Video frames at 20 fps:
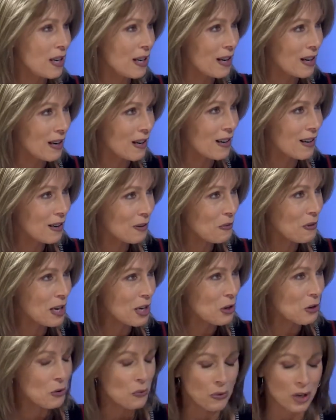here
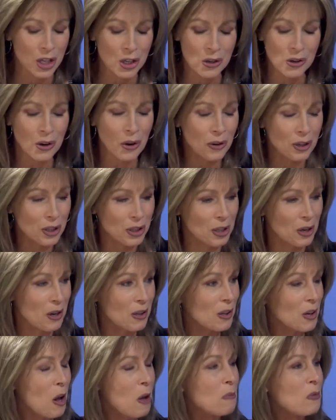when you, when you go to
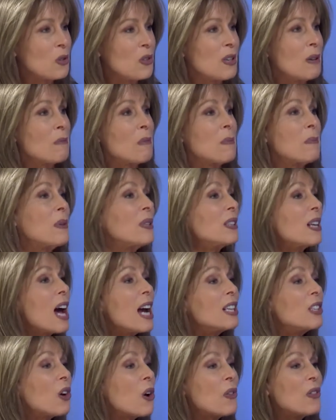Sharlot Hall Museum.
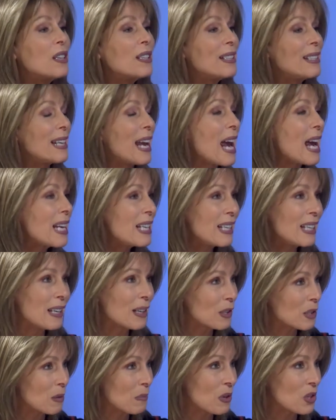Besides all the standing
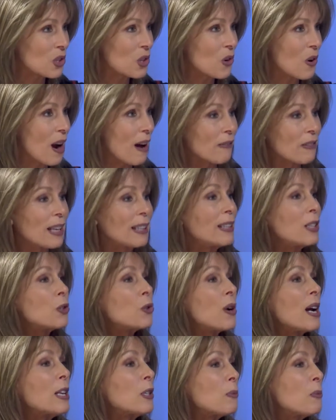exhibits you have, like the
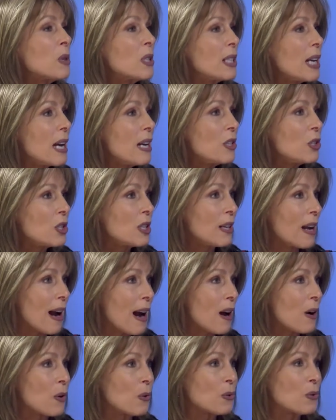transportation
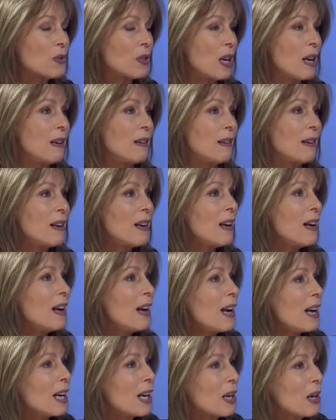house and
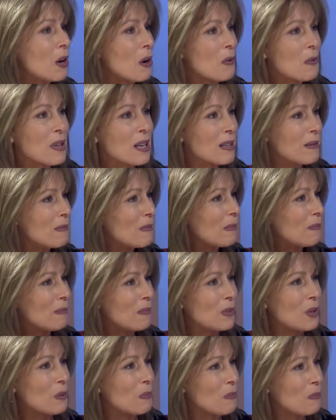you know the yes.
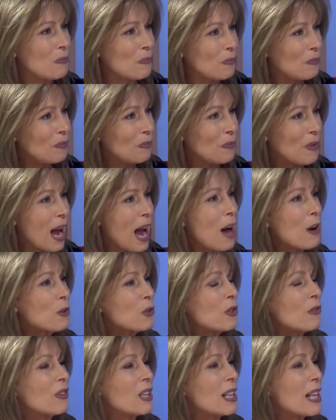the
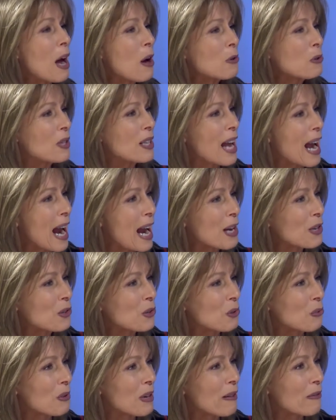house of a thousand hands
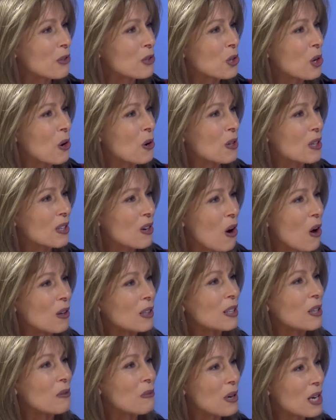or whatever Sharlot yes.
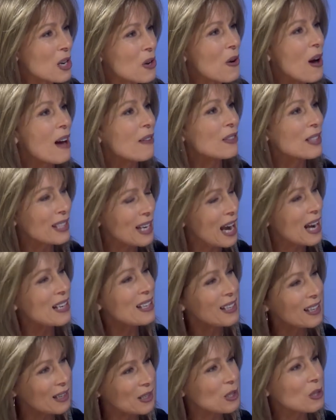called it, where you have
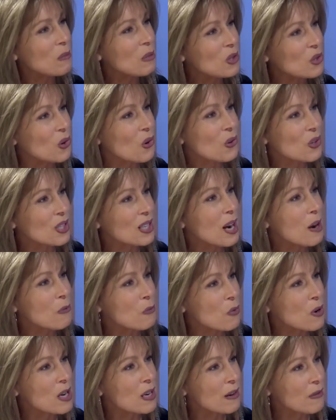standing exhibits all the
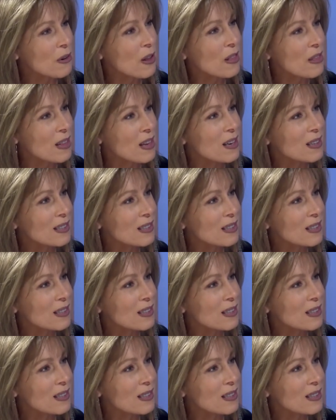time. Wonderful many things.